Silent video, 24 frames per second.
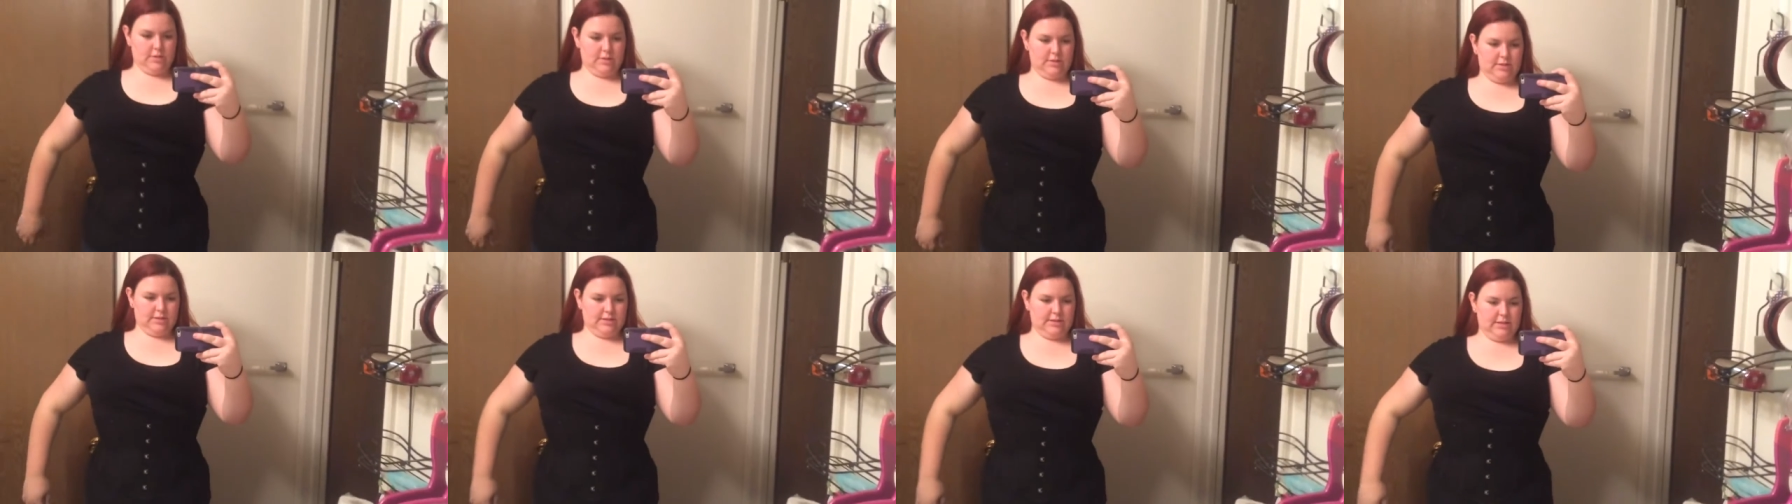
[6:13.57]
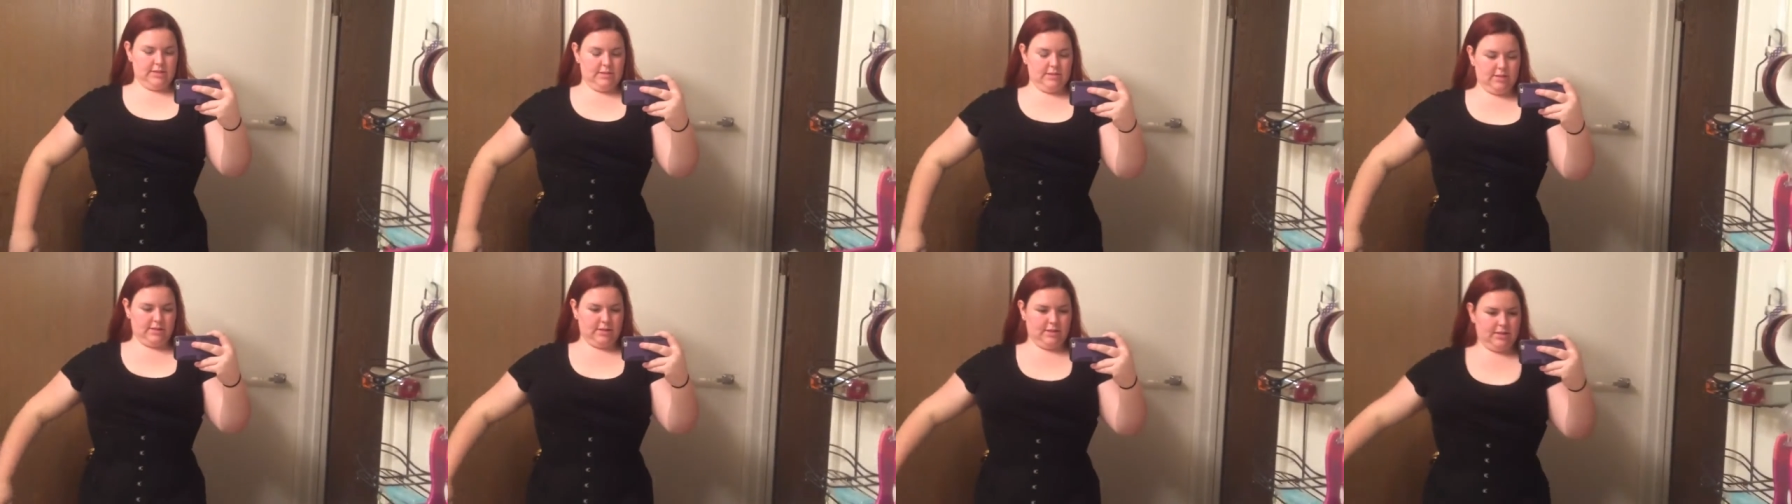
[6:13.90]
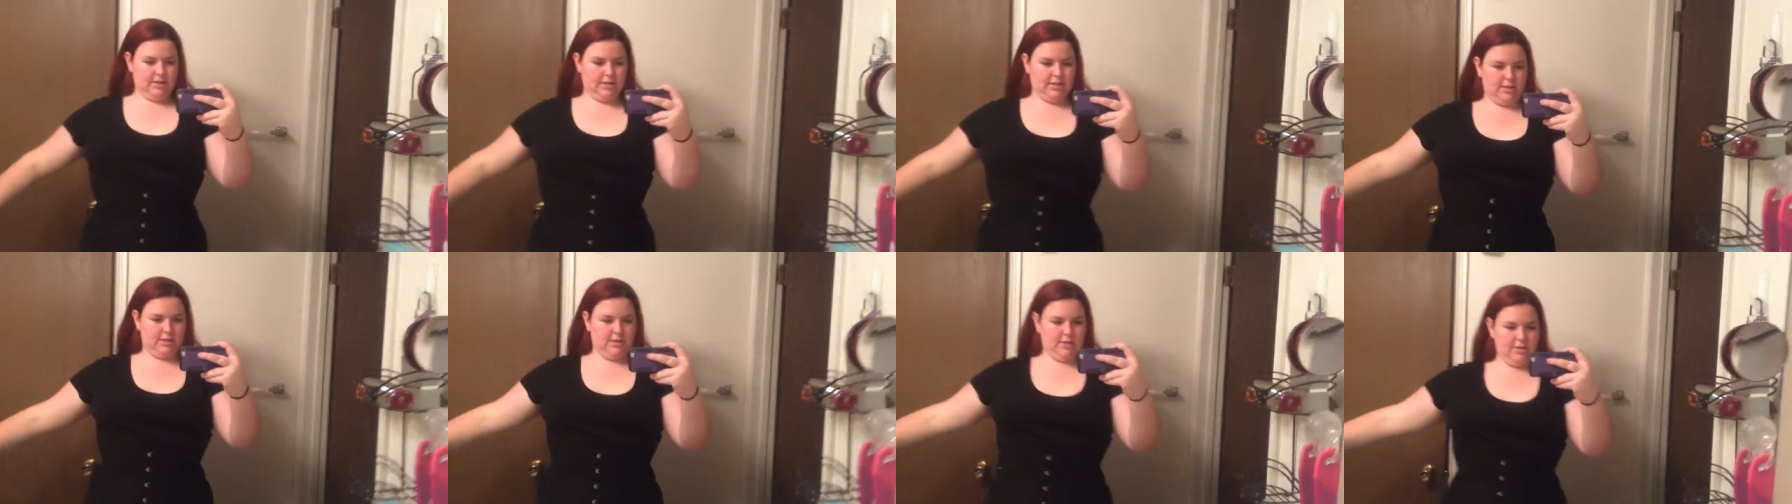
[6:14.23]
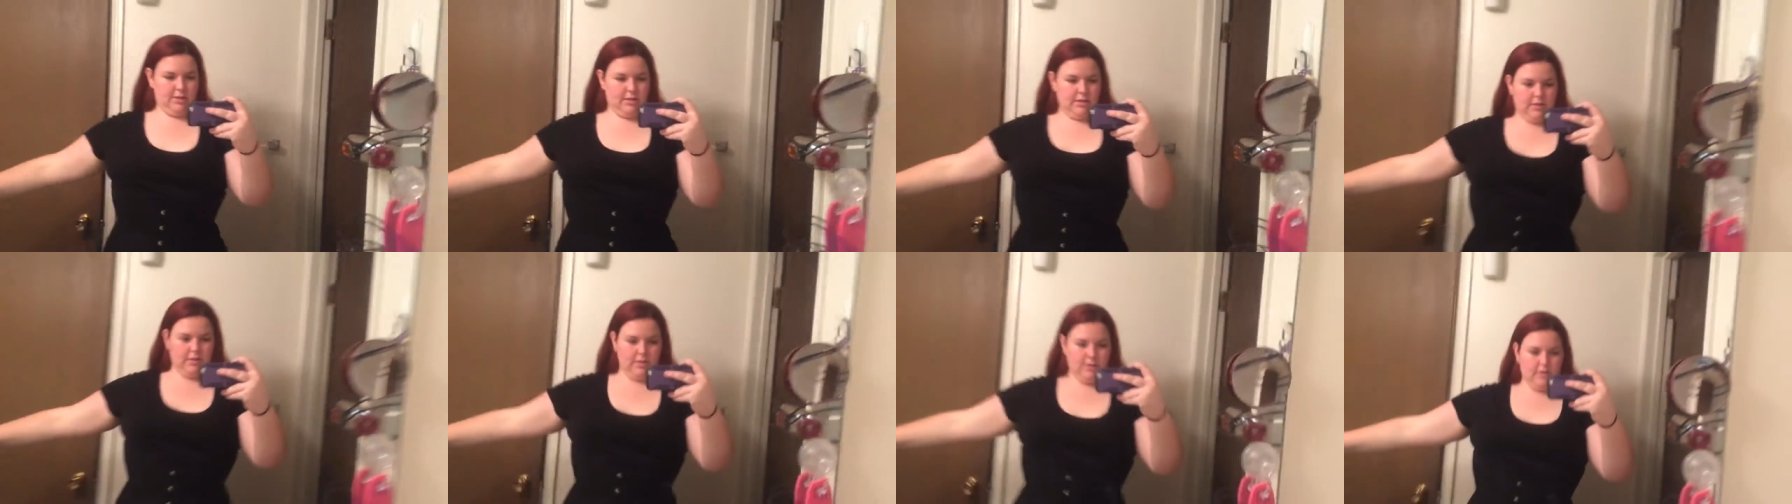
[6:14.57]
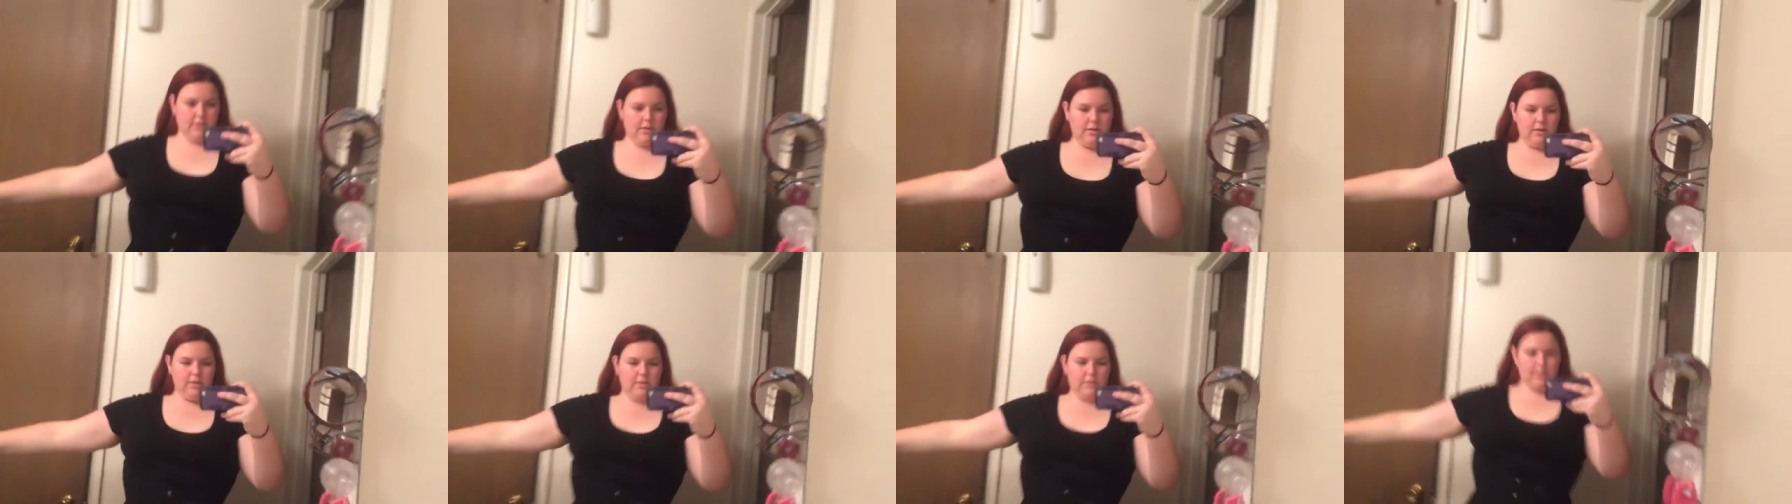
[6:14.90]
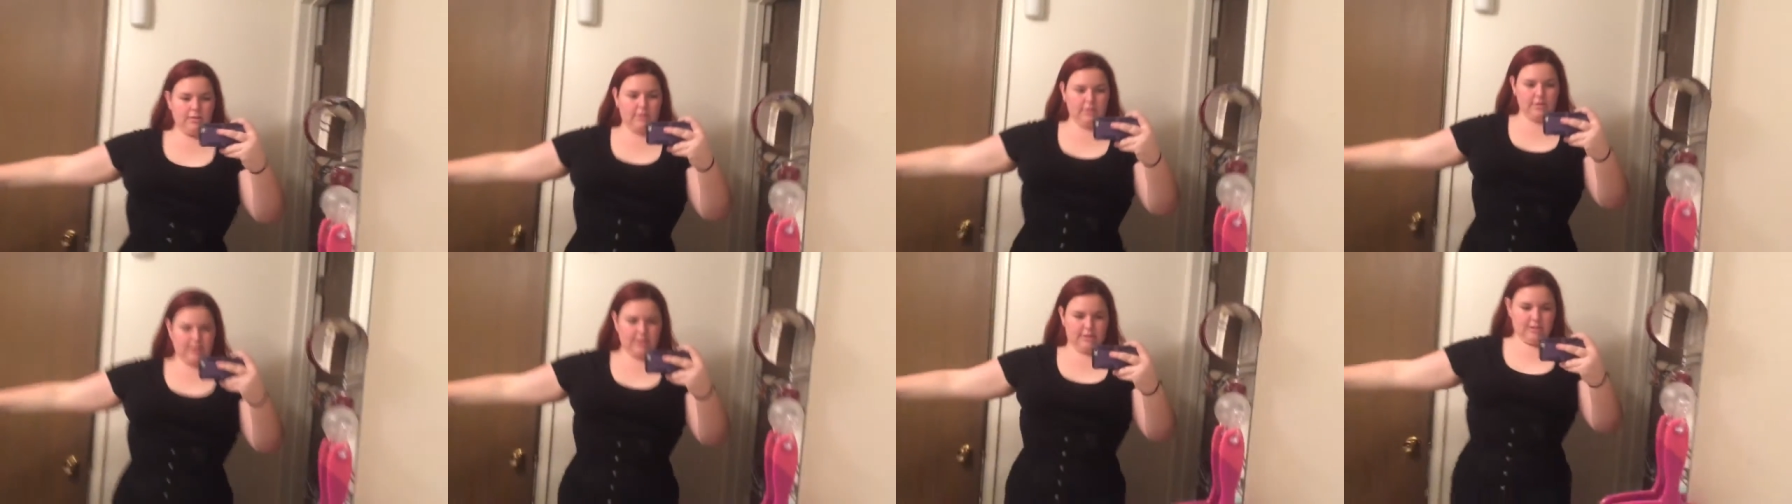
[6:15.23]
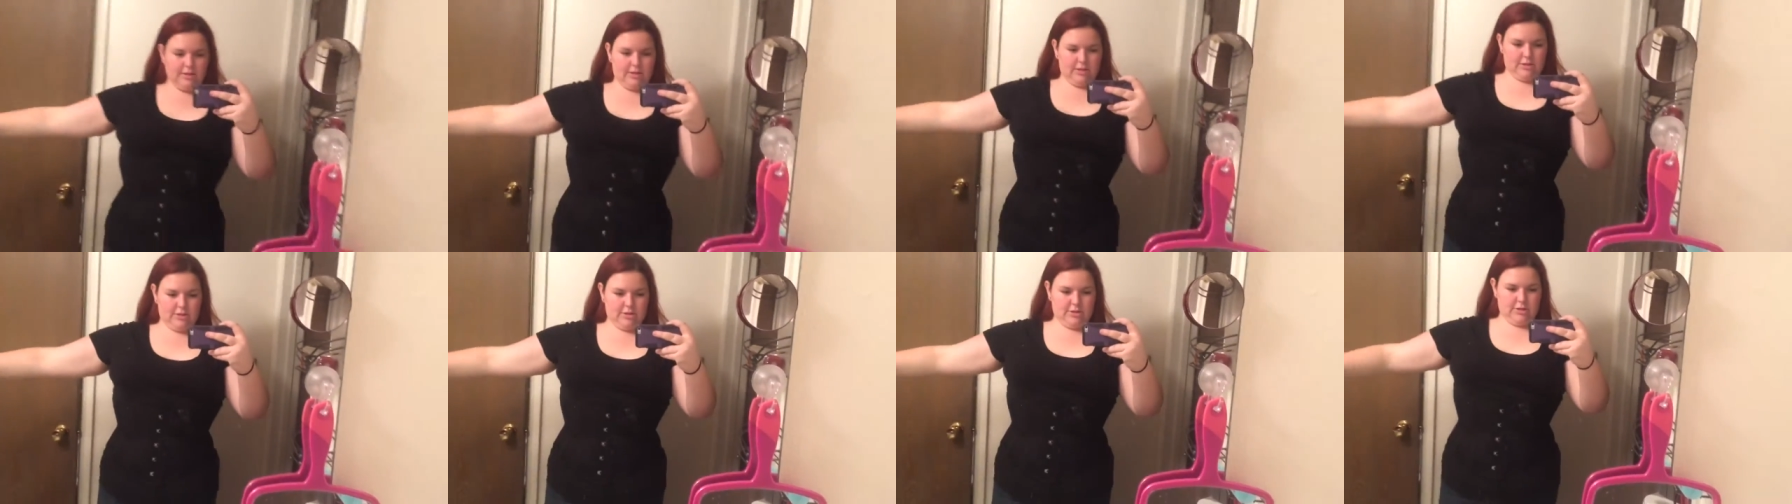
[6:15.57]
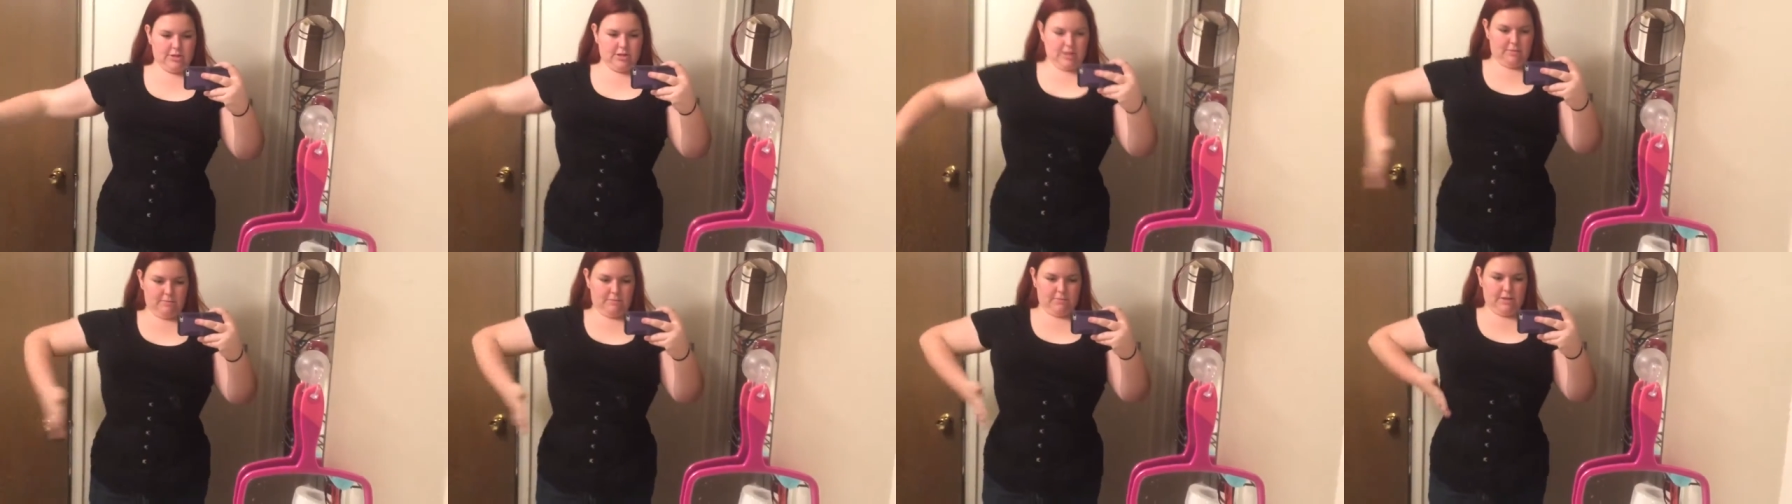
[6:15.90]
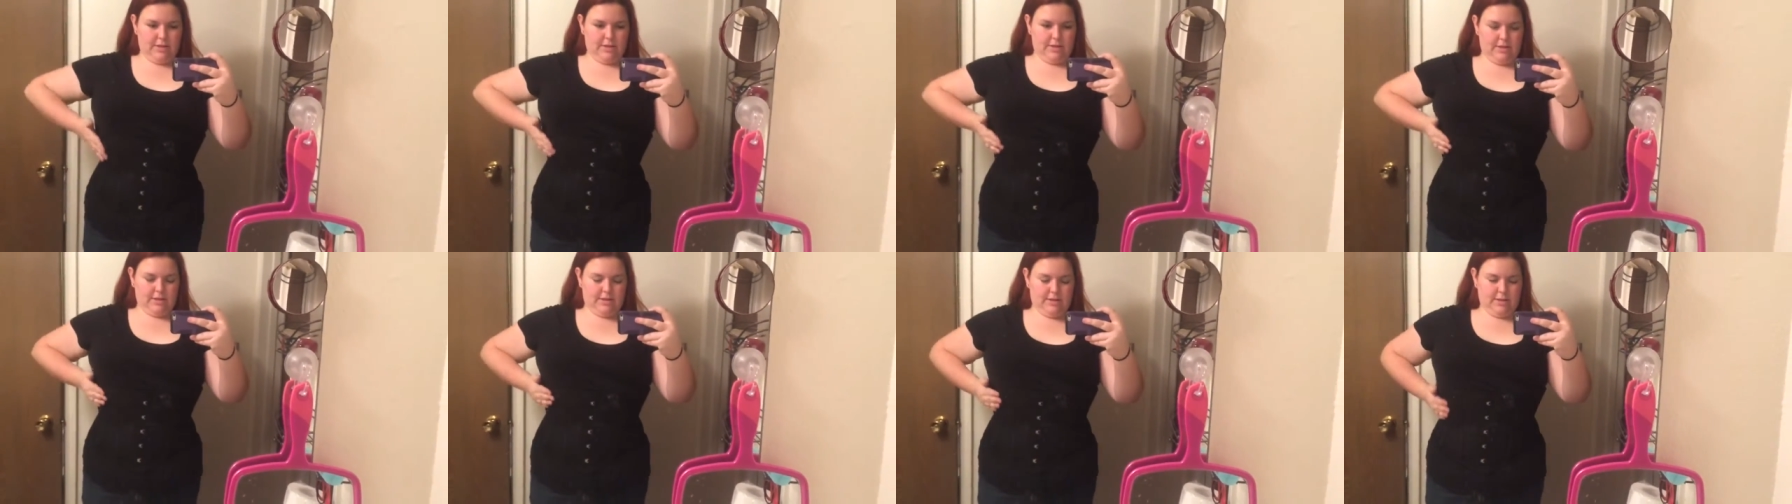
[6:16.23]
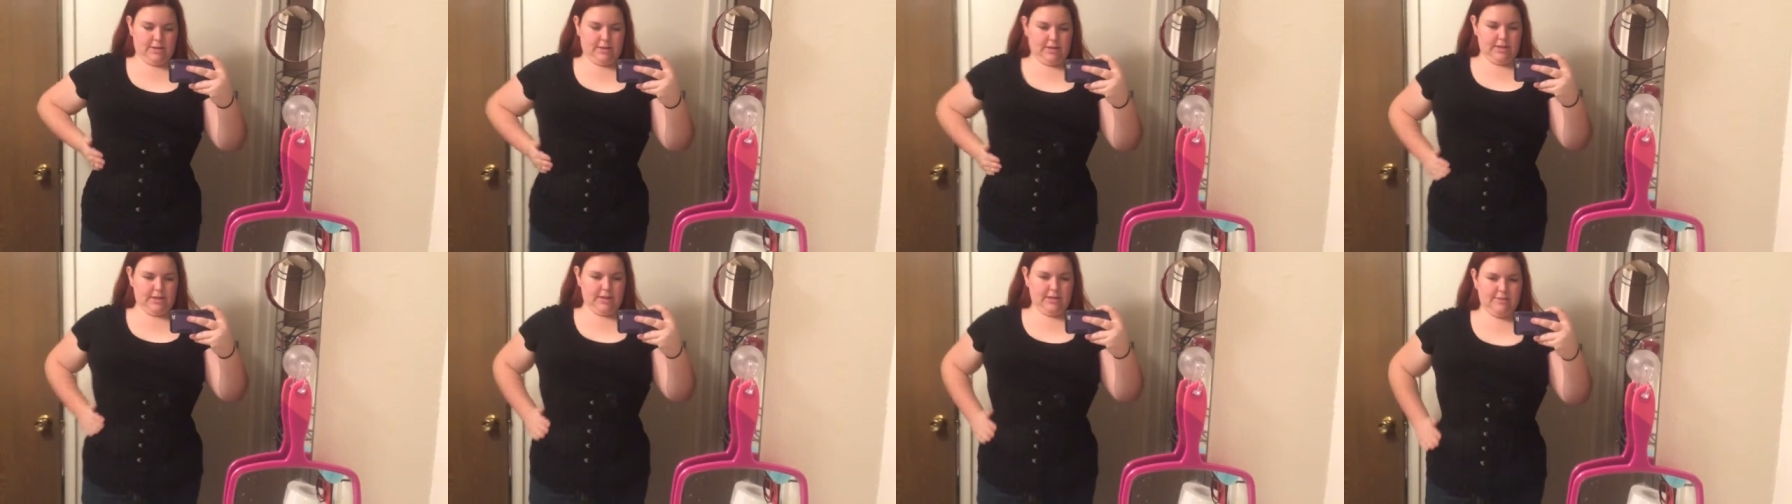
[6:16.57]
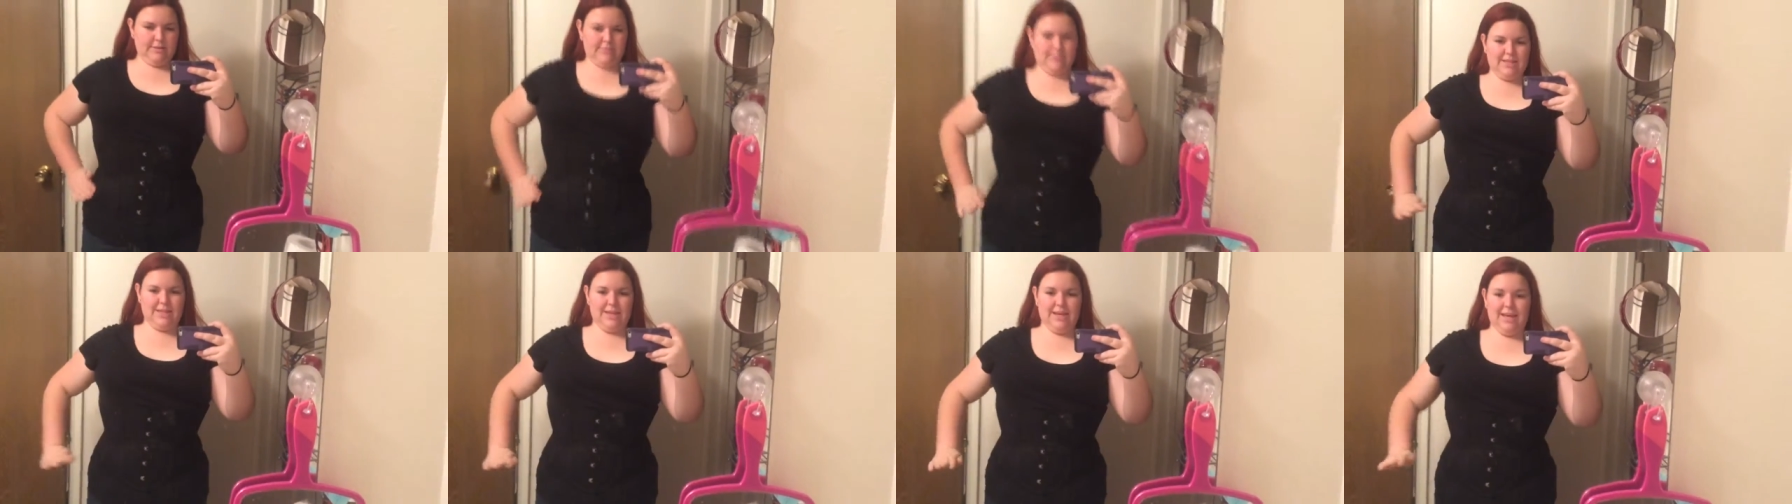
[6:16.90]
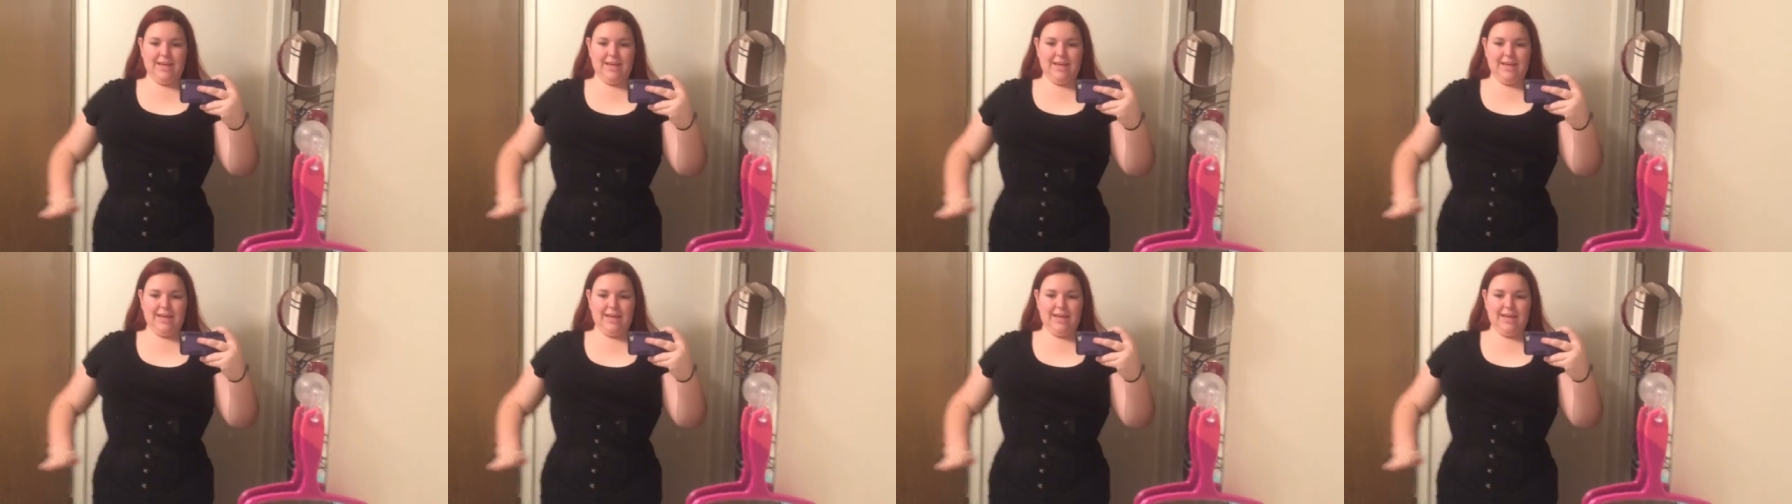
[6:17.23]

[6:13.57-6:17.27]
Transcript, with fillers: See, look at, look at the shape that it gives.